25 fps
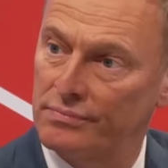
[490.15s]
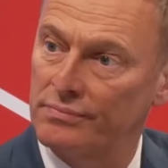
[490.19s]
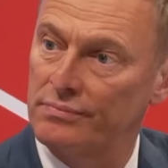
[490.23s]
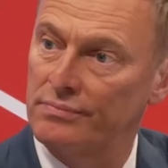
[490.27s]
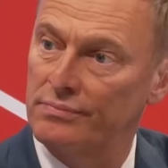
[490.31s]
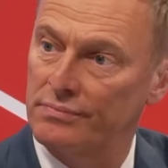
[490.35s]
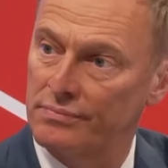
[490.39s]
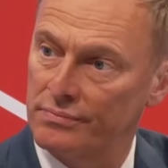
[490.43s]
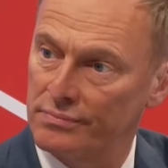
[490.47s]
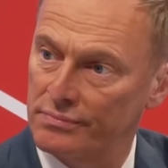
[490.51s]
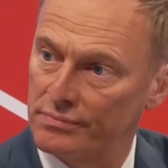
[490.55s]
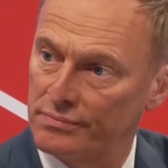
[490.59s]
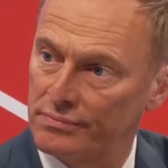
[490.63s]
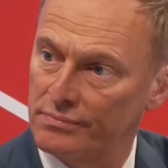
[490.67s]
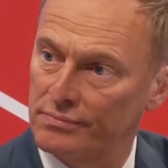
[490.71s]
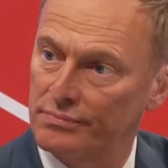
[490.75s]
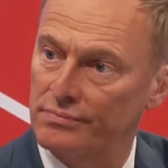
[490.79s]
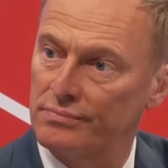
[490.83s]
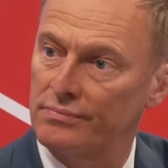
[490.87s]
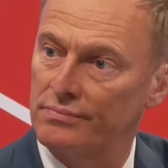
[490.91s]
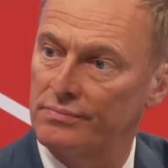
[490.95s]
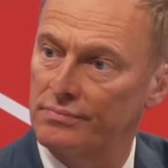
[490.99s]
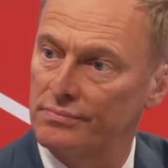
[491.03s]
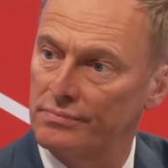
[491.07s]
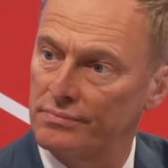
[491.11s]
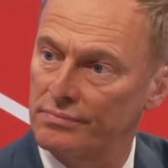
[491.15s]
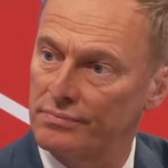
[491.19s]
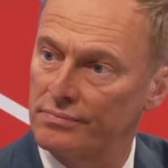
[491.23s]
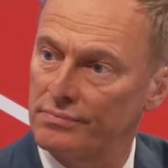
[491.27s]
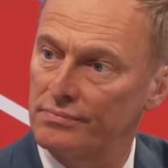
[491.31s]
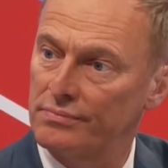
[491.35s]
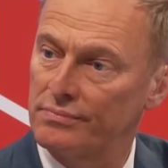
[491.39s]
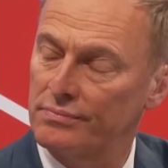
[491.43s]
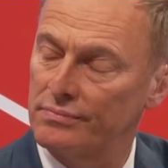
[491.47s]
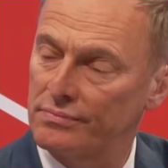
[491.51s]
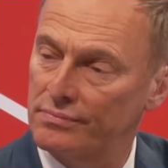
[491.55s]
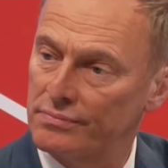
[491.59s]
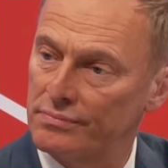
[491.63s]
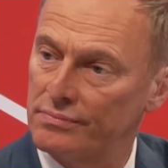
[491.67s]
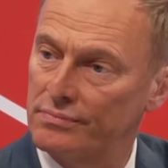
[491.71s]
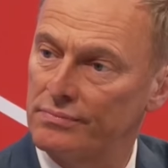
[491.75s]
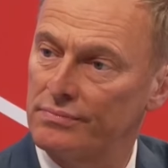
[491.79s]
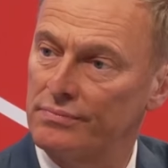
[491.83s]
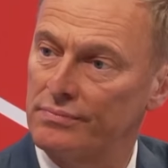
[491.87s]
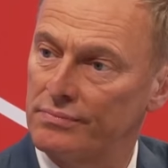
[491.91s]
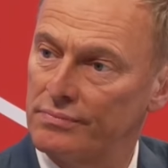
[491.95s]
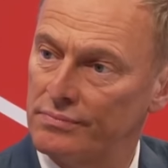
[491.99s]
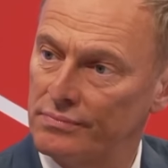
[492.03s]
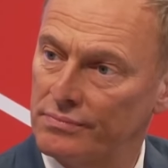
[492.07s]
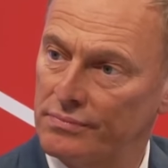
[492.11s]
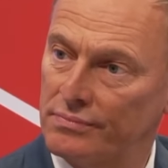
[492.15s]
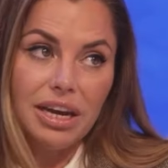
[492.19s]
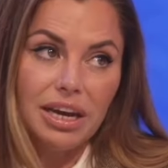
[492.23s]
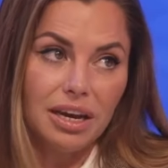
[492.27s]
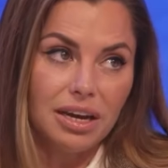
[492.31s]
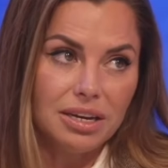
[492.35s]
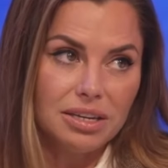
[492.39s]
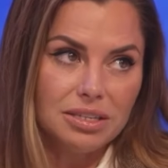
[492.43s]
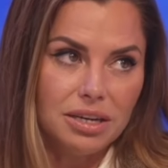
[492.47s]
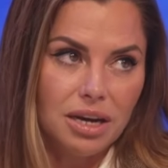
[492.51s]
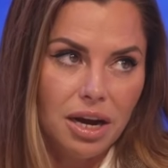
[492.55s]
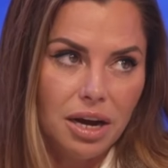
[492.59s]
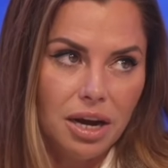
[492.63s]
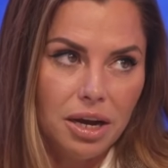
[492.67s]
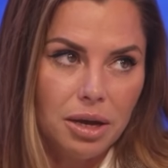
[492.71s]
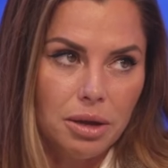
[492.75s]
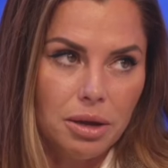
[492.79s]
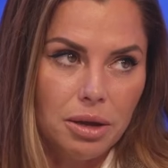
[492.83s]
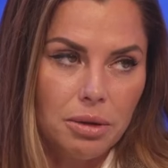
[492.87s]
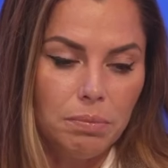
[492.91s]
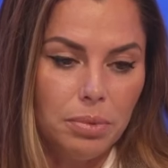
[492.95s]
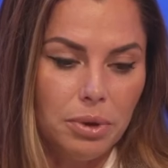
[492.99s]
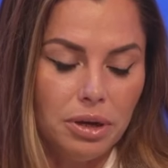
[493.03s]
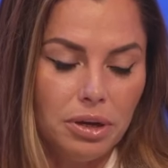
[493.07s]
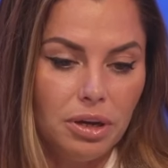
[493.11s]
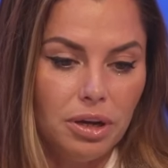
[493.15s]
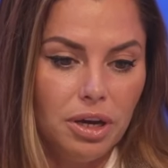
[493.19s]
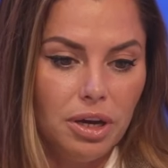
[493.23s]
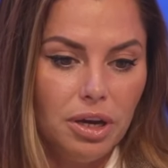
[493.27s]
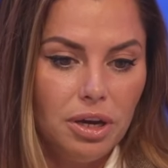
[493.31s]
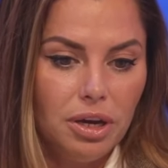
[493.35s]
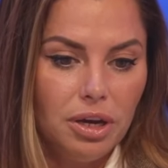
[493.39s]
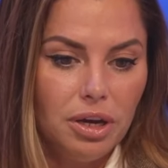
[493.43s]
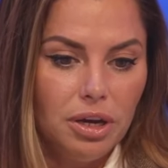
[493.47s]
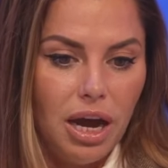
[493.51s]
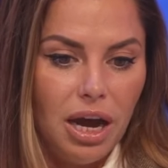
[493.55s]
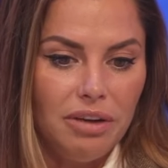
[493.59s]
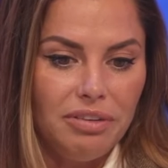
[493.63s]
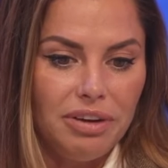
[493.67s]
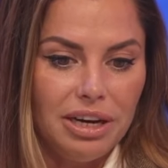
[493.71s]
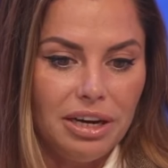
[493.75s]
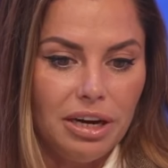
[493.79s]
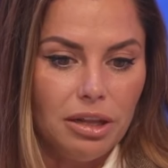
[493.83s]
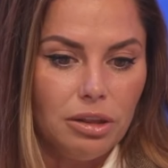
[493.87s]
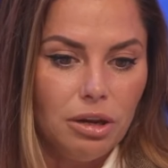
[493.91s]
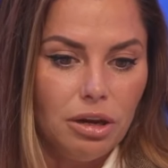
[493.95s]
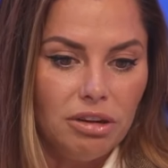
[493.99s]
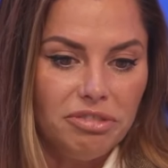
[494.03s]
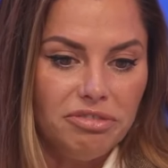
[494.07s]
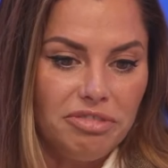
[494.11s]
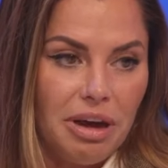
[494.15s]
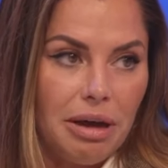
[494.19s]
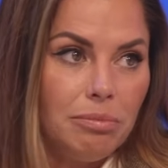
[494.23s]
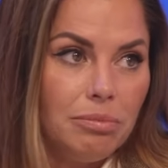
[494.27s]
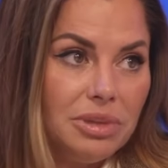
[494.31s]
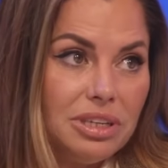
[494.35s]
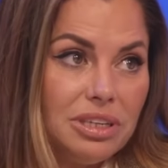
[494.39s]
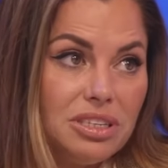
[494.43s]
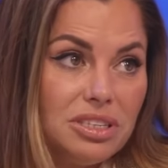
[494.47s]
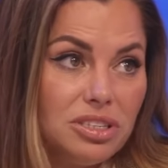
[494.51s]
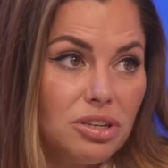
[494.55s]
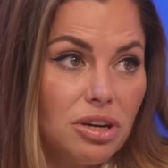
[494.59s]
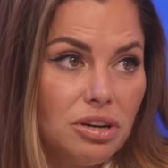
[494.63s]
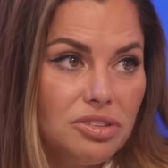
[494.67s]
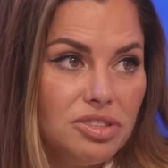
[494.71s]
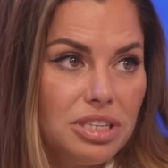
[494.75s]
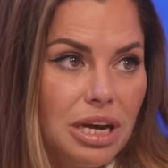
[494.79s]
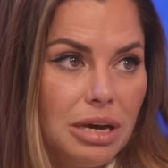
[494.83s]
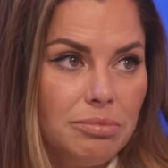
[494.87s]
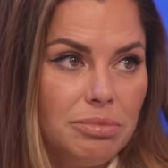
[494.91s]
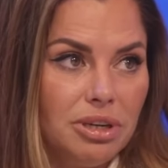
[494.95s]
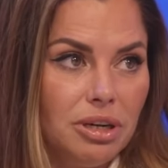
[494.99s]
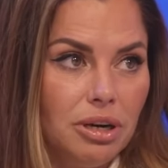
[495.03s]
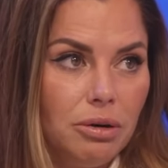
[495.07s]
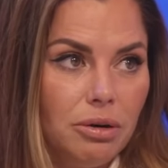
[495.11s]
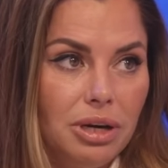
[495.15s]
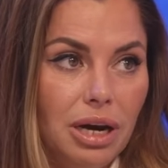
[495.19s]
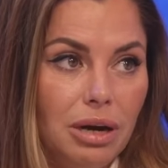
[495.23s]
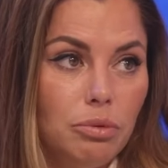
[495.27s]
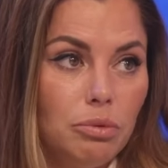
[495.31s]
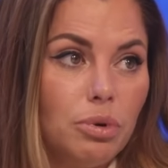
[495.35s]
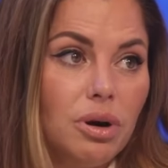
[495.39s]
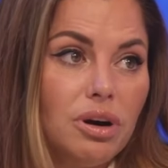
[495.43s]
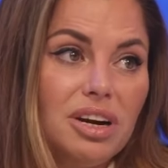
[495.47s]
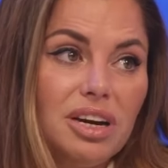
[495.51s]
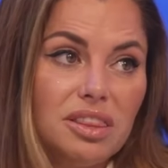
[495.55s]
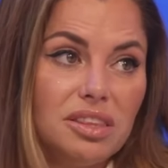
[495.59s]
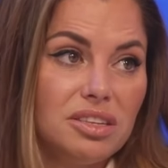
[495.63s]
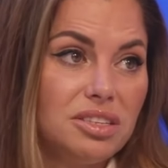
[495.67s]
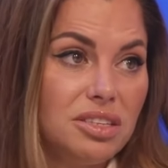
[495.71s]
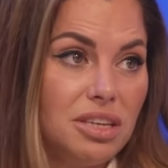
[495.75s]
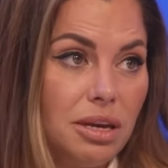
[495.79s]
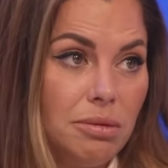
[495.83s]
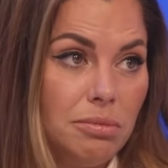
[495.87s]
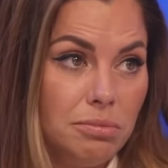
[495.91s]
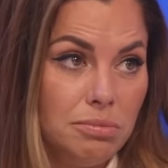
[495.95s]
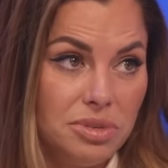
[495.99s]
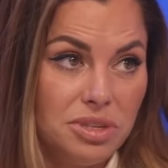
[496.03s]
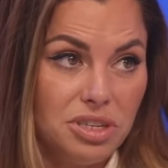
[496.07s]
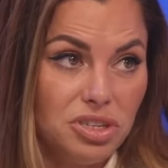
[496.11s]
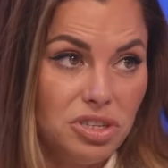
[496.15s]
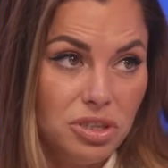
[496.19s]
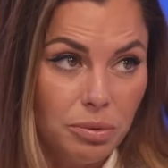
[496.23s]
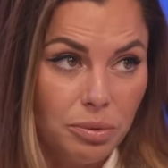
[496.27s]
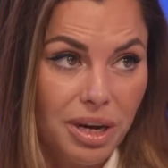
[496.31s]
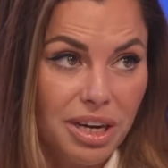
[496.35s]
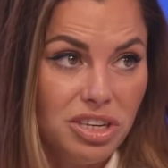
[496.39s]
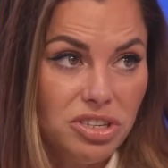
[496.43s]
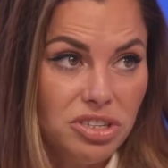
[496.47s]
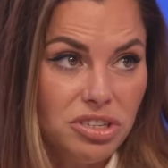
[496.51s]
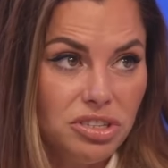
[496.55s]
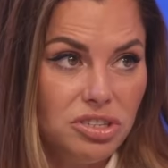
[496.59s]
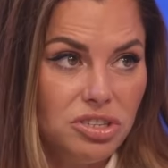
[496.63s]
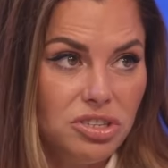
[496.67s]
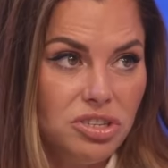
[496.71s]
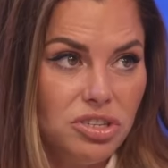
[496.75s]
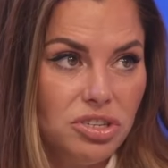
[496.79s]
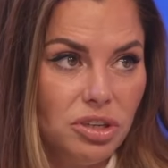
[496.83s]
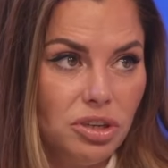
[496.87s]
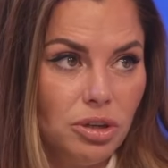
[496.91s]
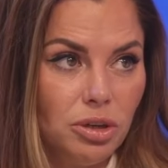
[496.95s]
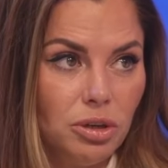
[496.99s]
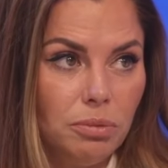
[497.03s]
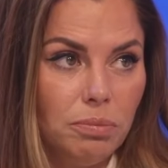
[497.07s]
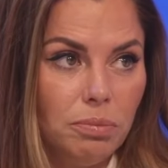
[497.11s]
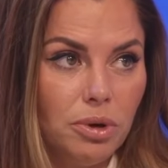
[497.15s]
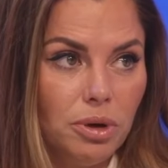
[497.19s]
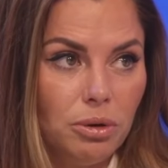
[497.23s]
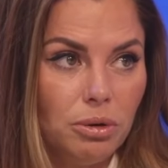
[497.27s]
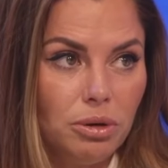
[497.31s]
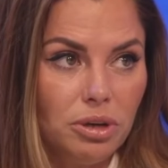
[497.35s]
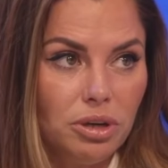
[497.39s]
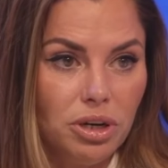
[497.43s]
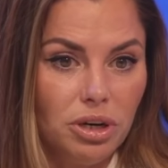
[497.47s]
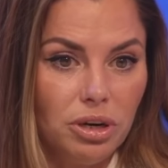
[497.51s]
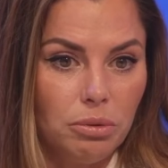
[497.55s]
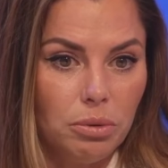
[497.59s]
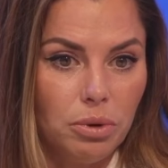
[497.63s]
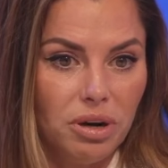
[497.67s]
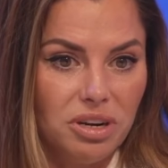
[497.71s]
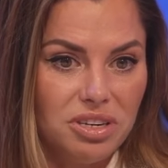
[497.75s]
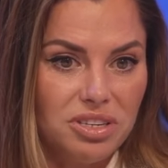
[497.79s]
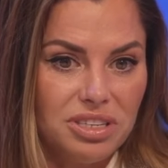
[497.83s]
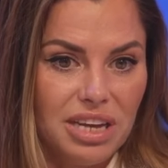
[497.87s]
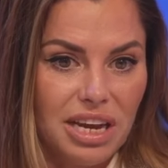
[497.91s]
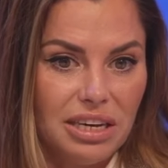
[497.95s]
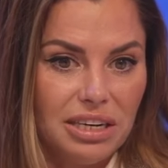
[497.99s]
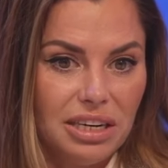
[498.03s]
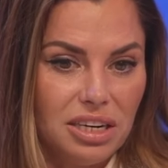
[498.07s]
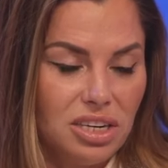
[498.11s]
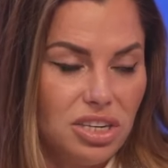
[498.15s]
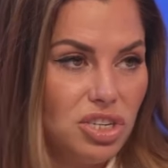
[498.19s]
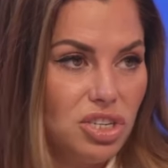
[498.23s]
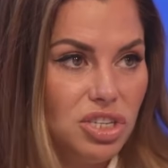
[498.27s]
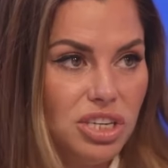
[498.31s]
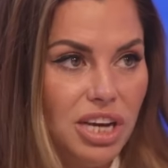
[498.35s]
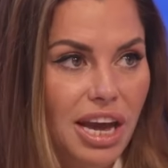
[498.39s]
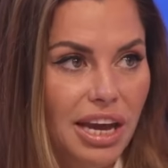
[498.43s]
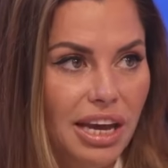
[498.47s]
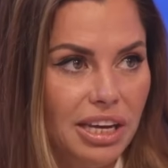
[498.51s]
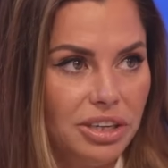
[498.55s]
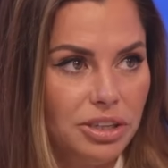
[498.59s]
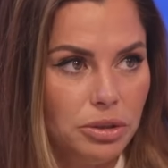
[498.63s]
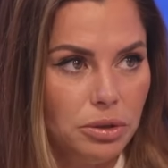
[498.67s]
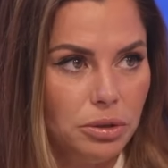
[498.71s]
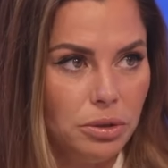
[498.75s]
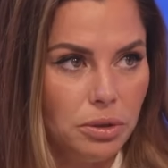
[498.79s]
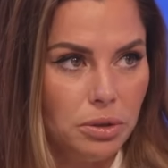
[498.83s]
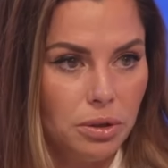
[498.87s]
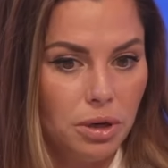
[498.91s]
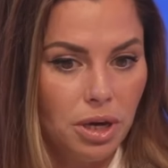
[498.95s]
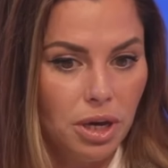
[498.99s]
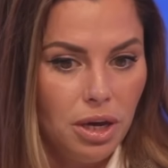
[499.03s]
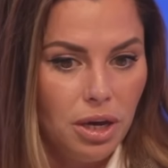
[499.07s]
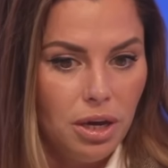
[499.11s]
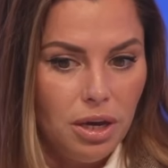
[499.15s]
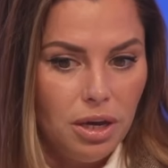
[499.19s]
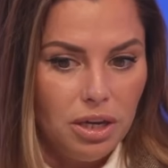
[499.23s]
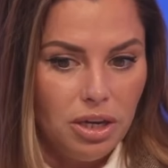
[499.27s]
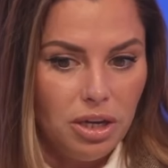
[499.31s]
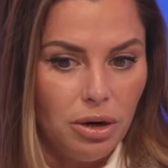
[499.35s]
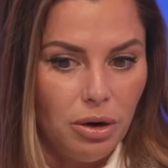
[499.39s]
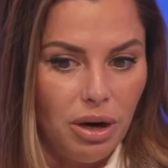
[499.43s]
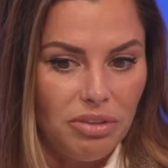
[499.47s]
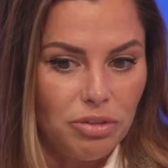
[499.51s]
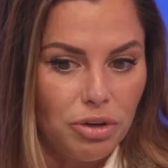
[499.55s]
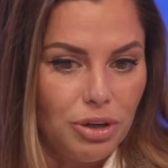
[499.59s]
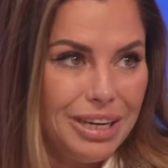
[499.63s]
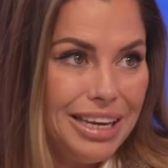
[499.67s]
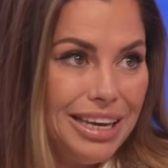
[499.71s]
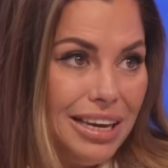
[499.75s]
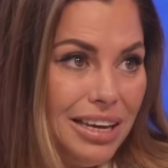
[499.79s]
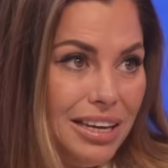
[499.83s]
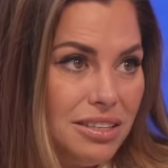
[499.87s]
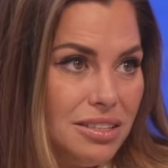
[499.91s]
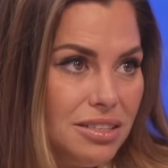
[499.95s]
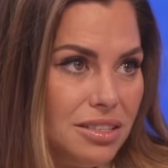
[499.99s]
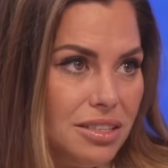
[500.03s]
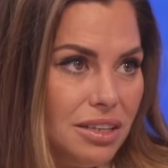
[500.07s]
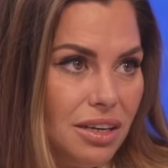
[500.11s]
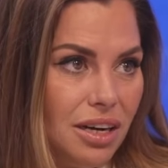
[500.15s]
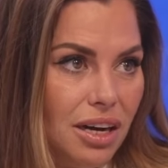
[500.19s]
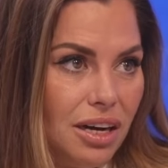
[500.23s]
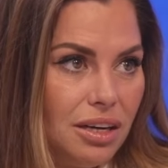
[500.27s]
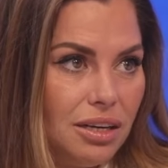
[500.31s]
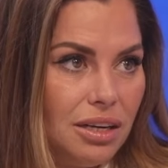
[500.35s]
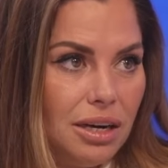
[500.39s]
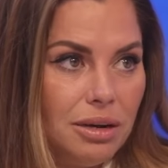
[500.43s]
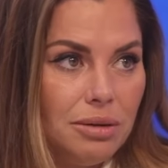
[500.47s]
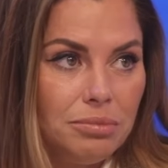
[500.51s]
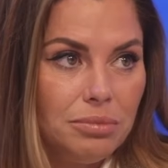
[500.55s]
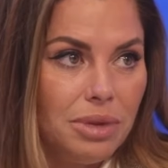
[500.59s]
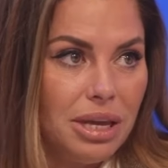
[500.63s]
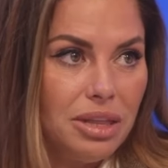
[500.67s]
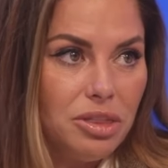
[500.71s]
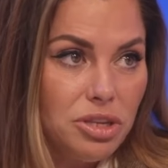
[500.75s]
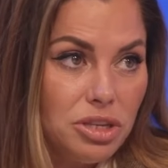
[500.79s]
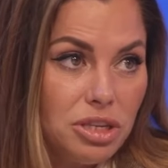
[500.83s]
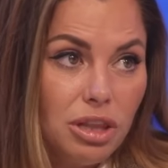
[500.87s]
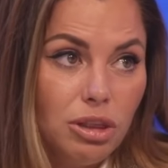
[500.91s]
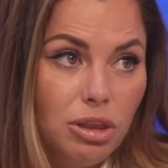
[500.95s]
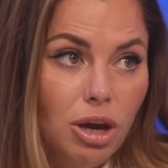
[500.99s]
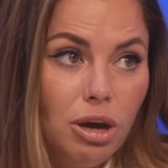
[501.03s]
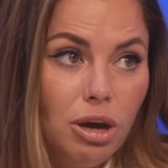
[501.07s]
I've not thought that far ahead. I'm just taking one day at a time. But I've had a lot of families contact me going, we're in the same situation as you, but we're staying in a shed, or, I've got kids. And I'm like, there's a